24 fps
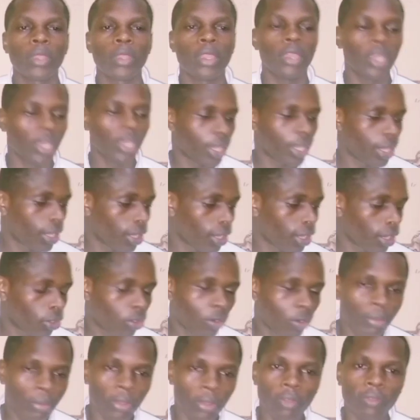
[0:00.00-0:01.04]
a
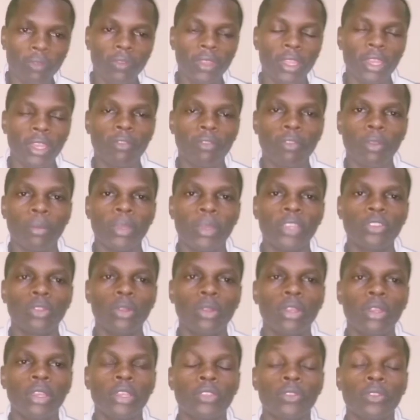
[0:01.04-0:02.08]
copy of the
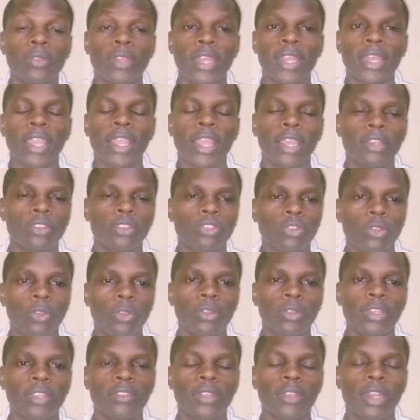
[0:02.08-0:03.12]
information, so that I can show you on
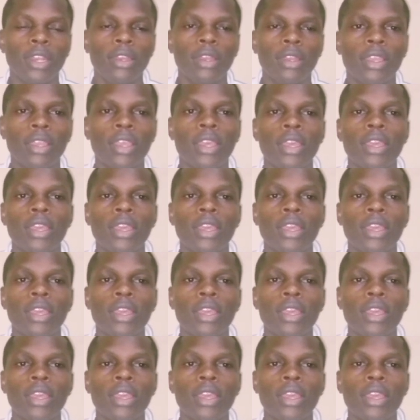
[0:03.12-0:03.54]
the screen.